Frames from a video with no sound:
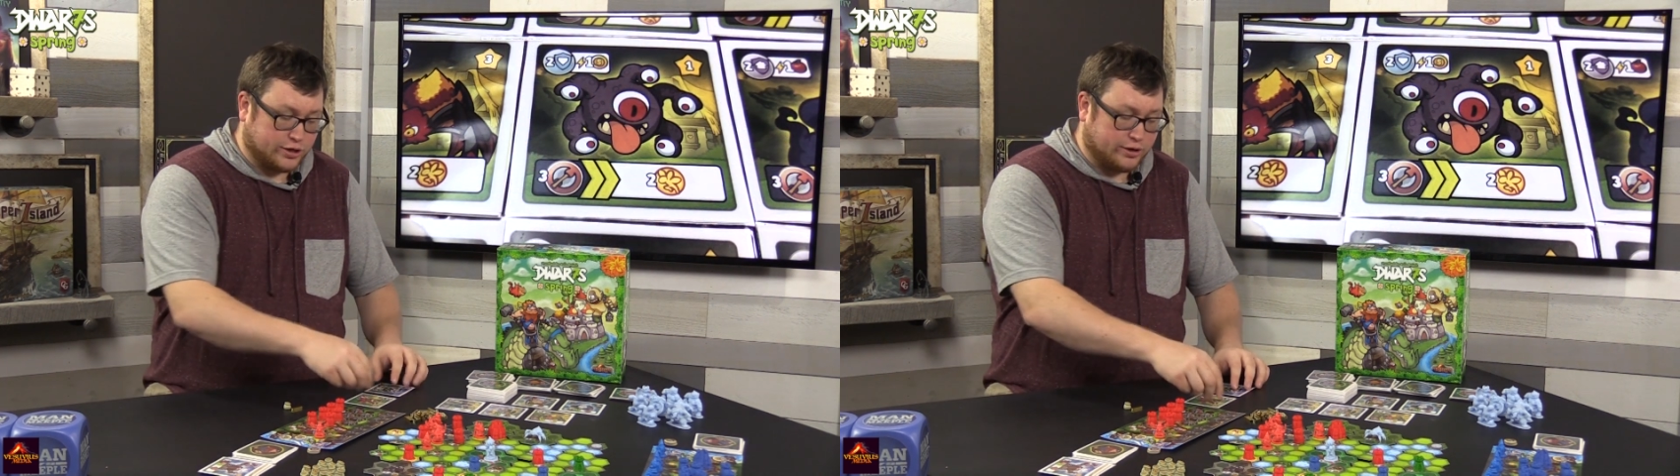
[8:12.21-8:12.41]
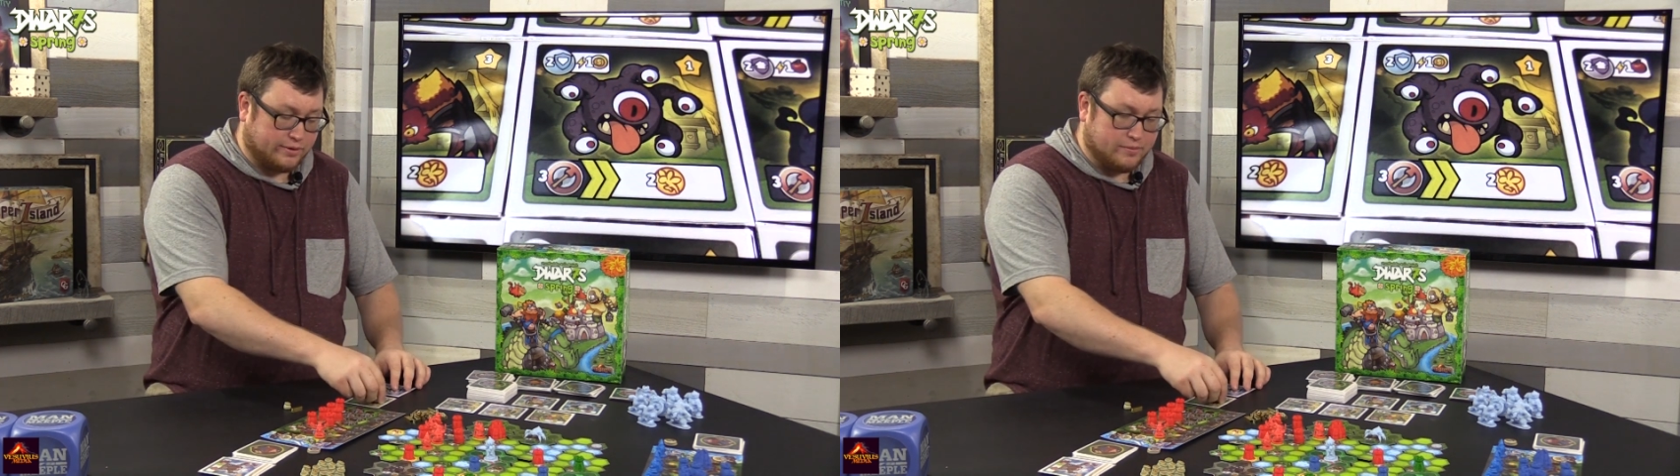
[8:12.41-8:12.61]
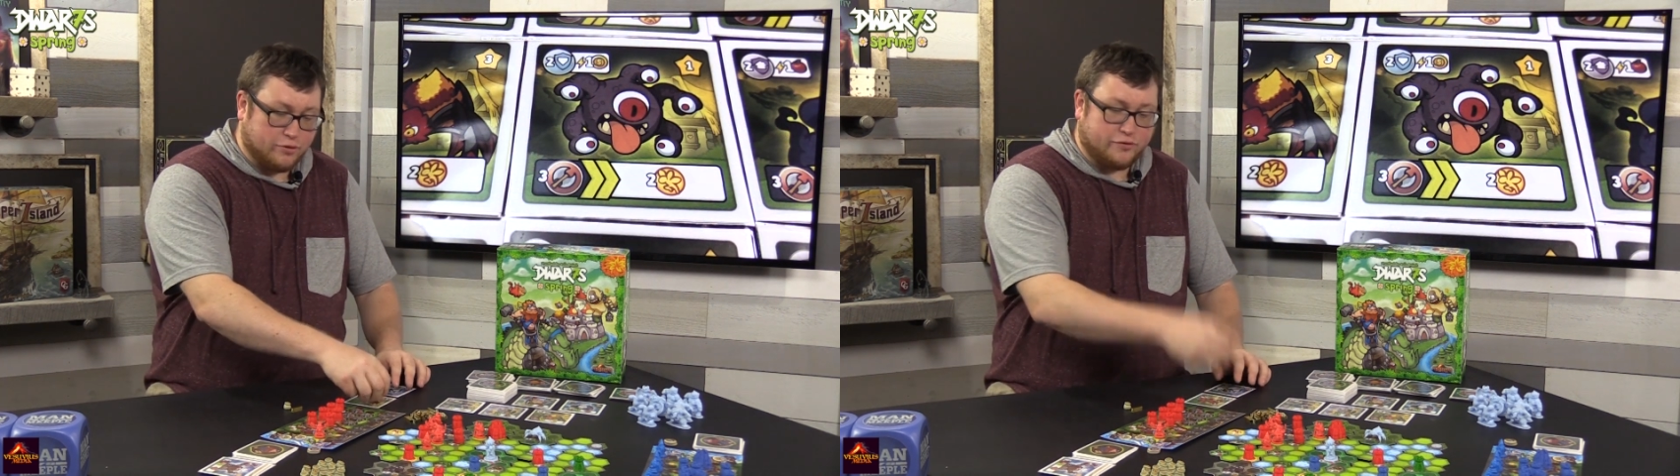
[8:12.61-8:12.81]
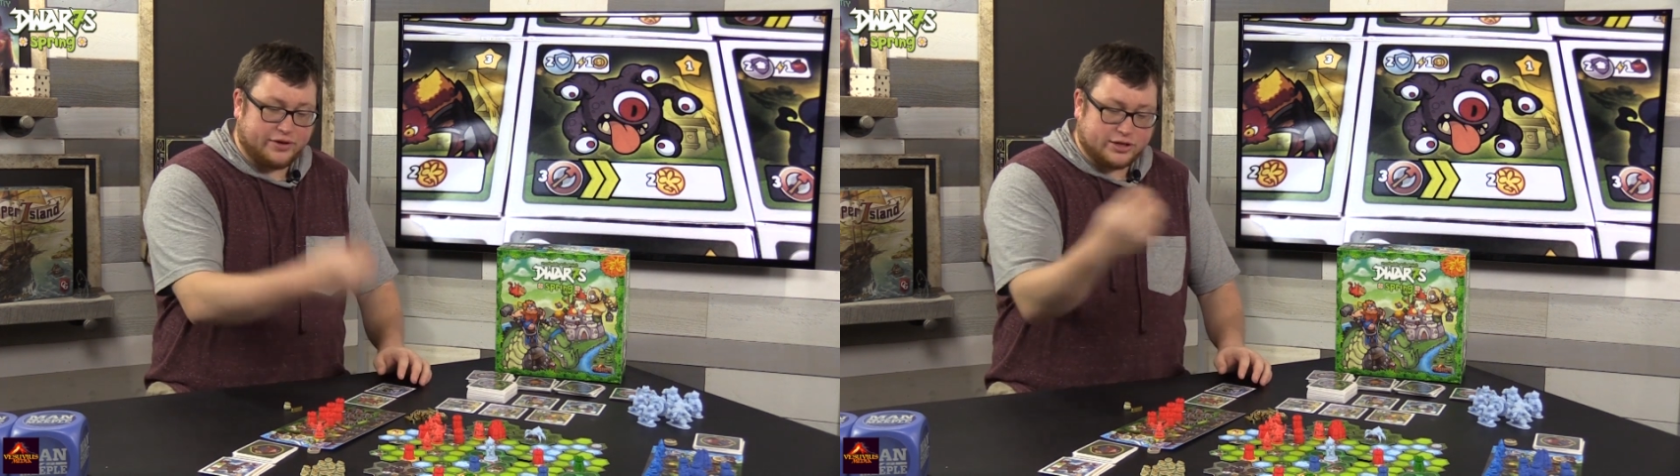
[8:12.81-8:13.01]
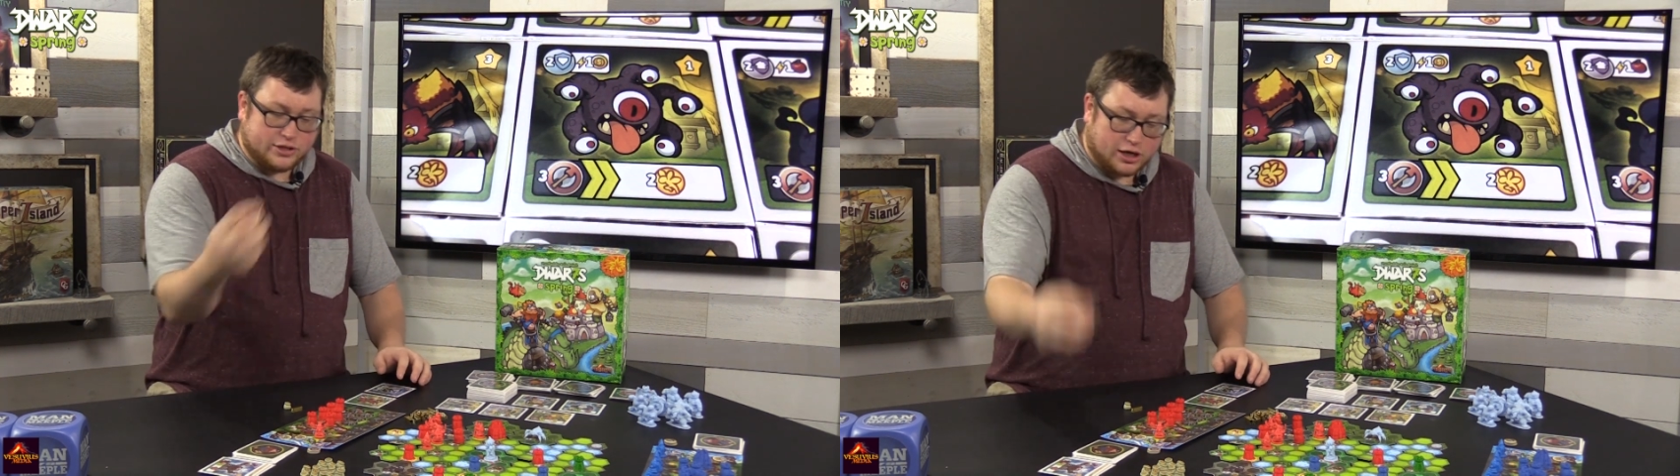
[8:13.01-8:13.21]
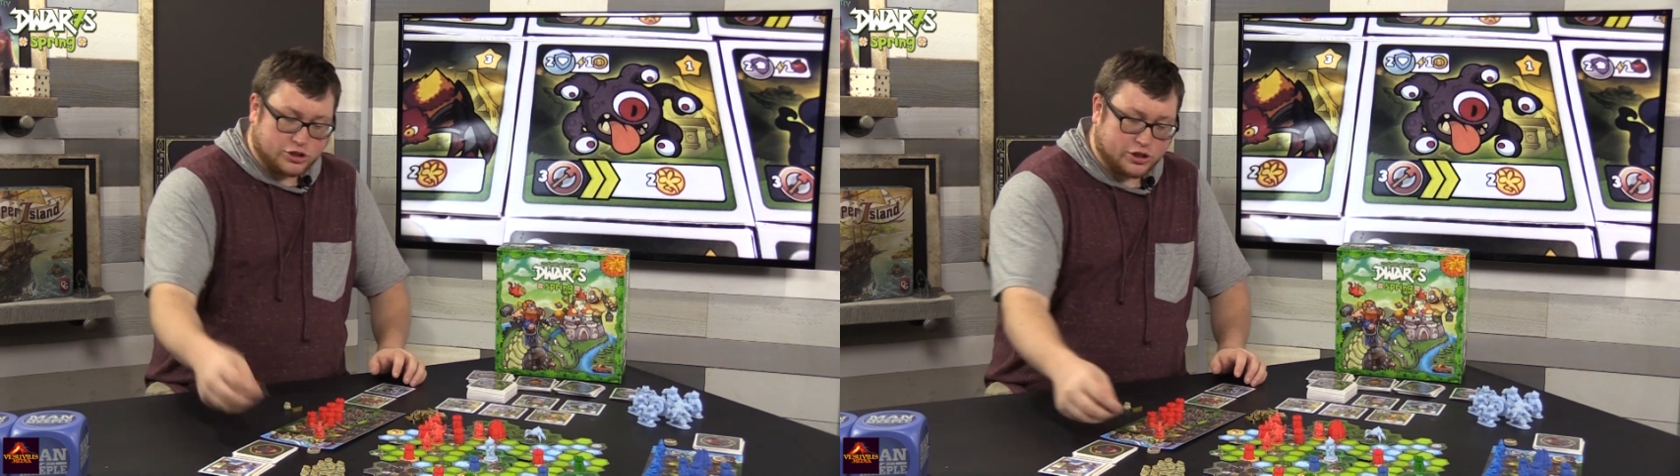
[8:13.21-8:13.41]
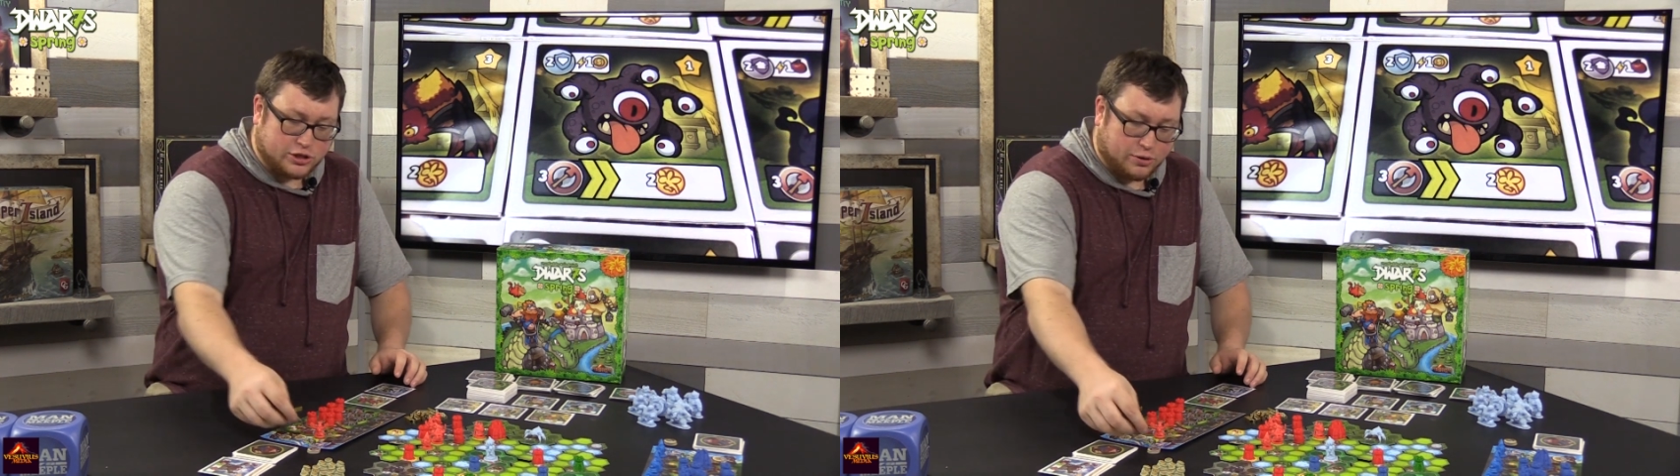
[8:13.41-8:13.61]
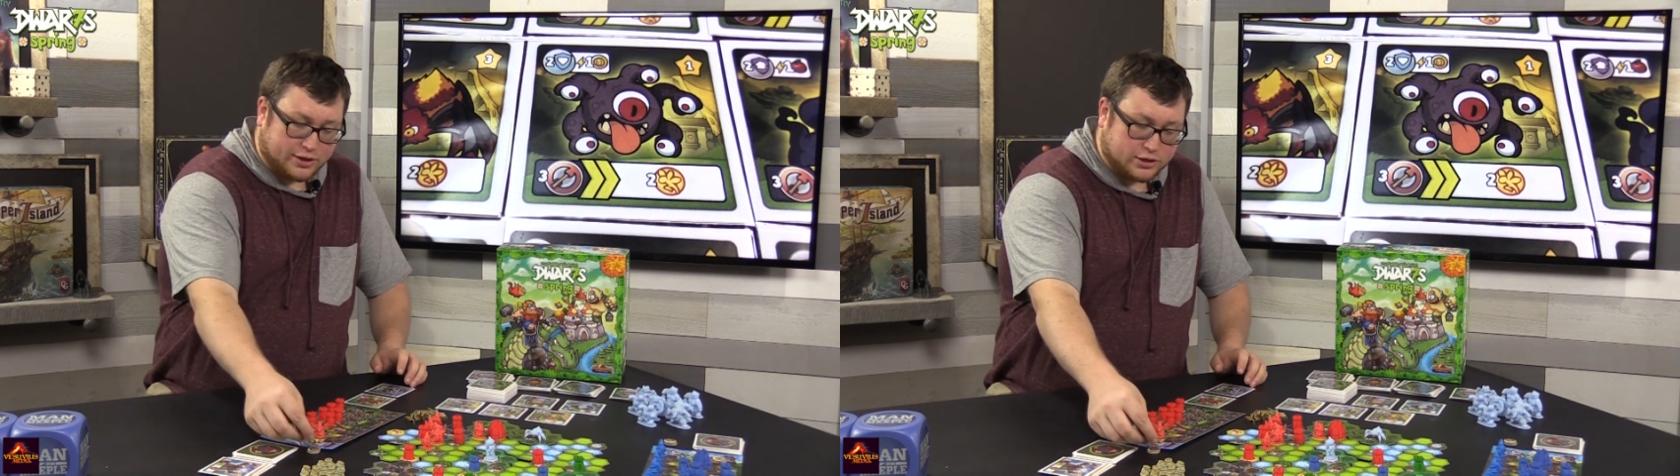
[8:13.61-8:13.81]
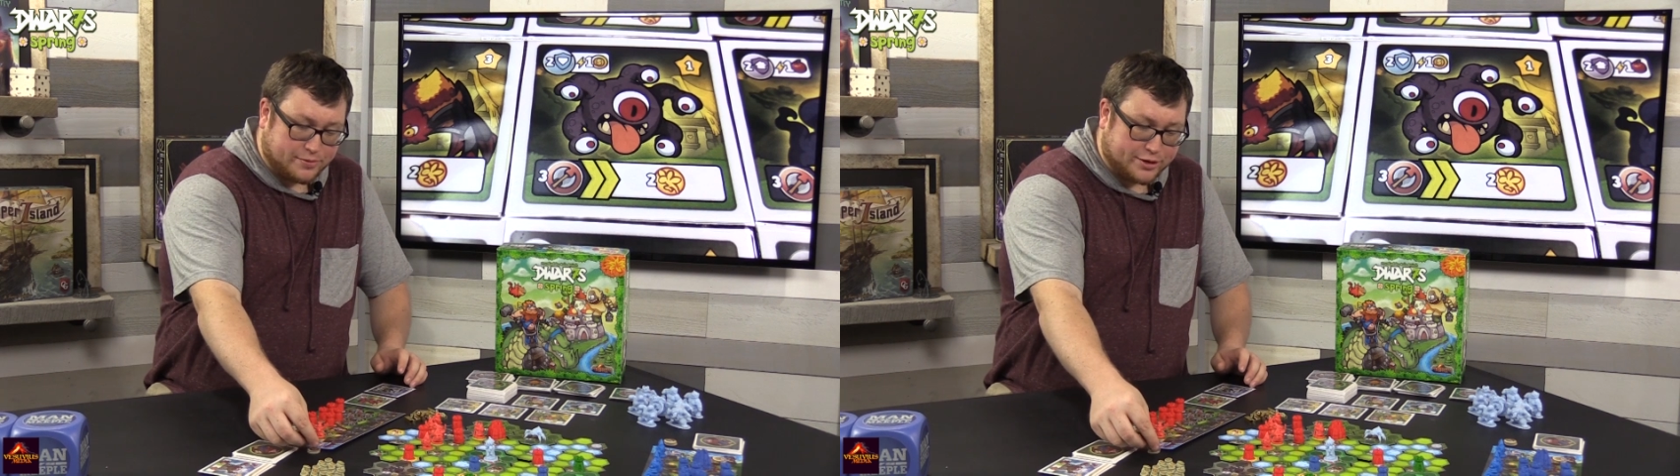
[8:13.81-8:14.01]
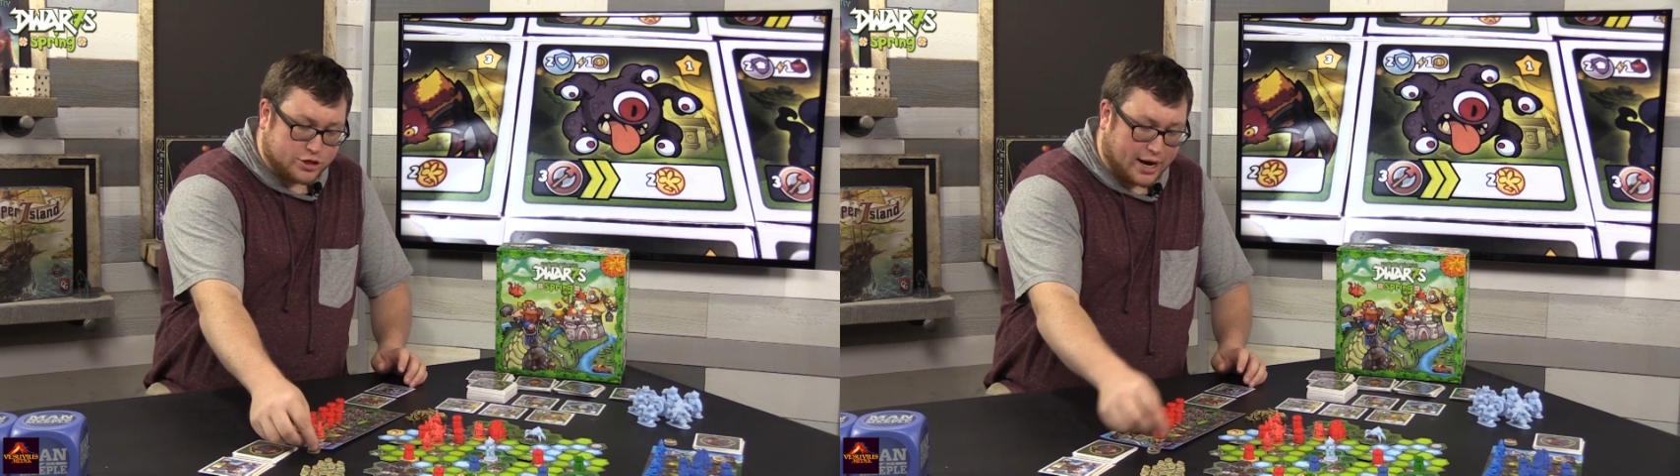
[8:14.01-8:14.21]
You're going to remove the exhaustion tokens
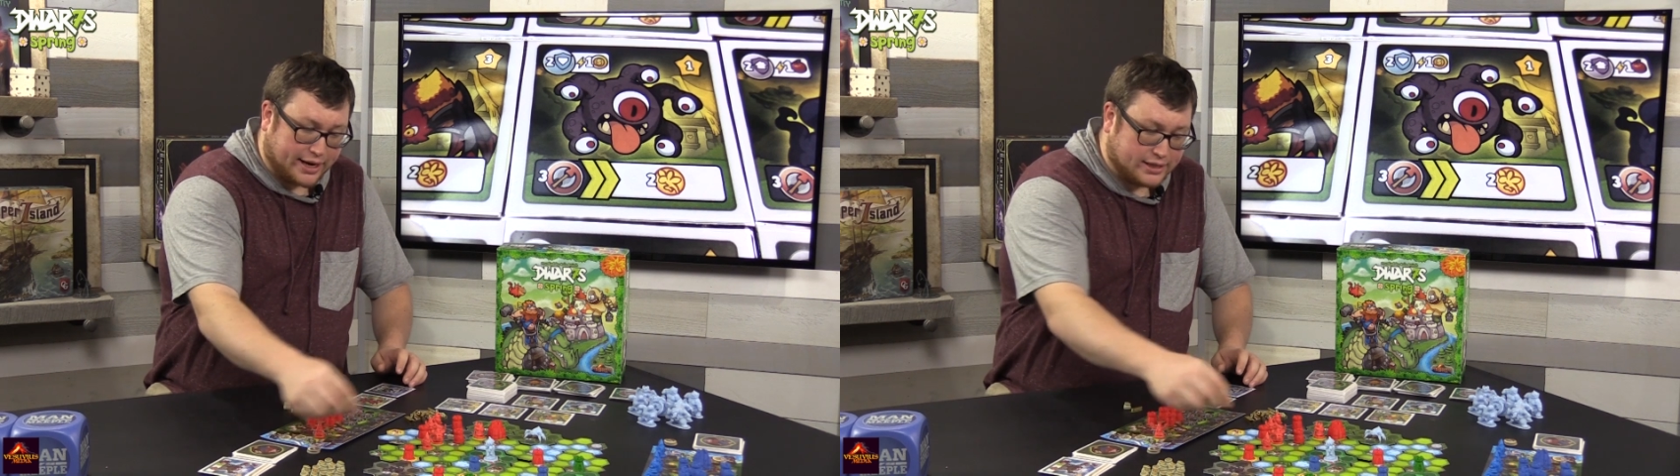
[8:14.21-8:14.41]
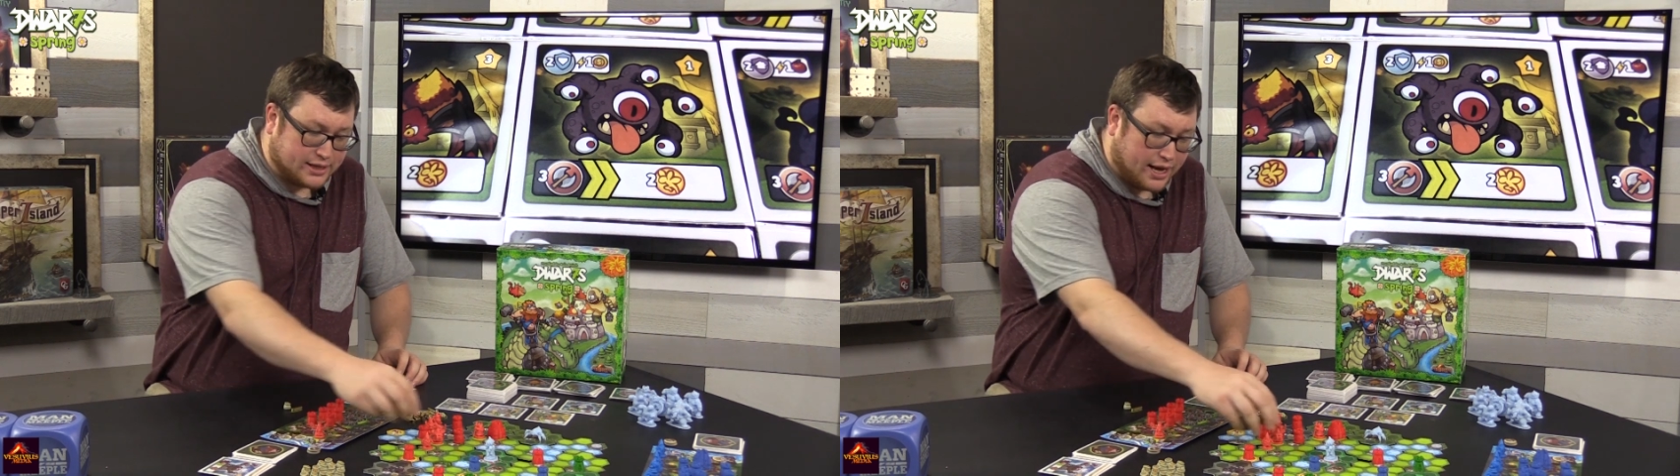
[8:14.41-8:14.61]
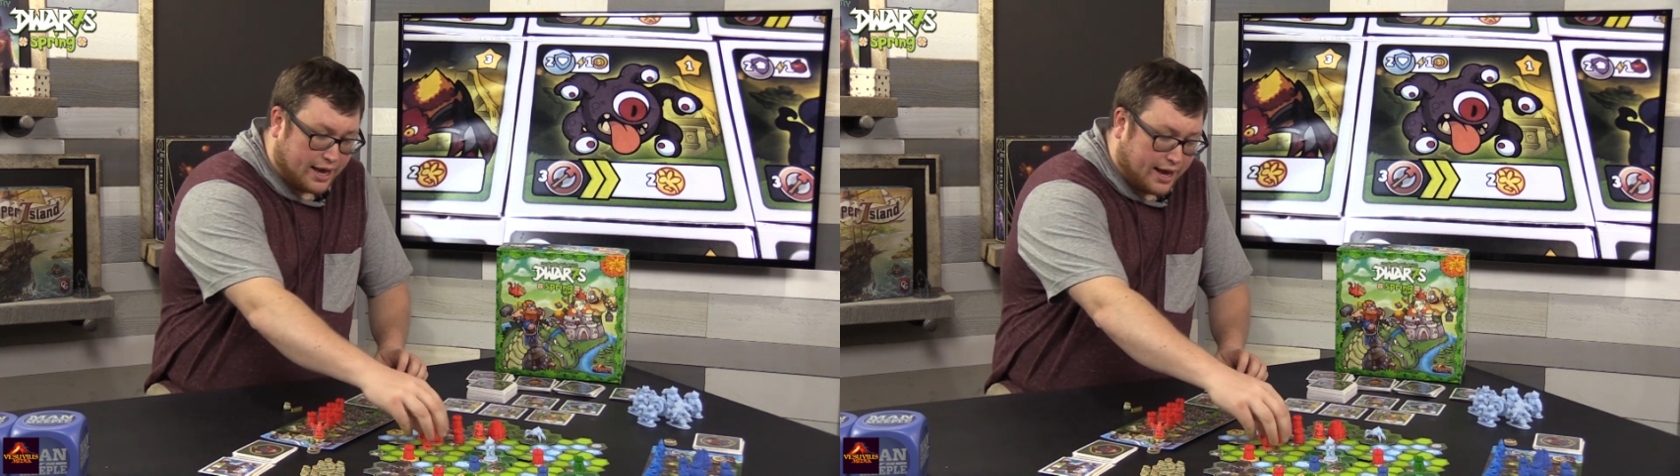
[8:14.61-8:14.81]
from your dragons,